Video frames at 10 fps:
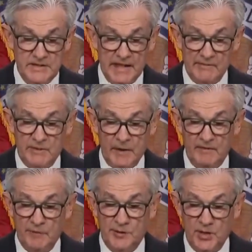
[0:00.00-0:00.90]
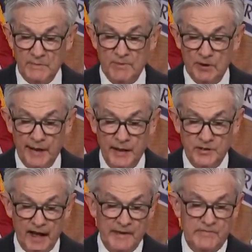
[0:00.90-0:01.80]
I just have to make them cheaper
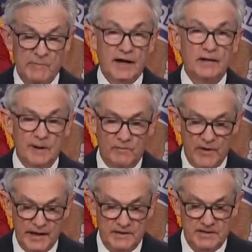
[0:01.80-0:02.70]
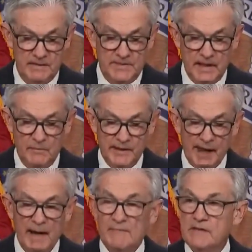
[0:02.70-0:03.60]
next time for my dear friend,
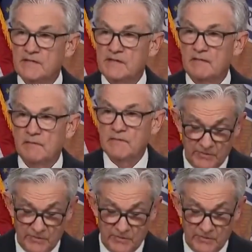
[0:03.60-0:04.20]
Jamie Dimon.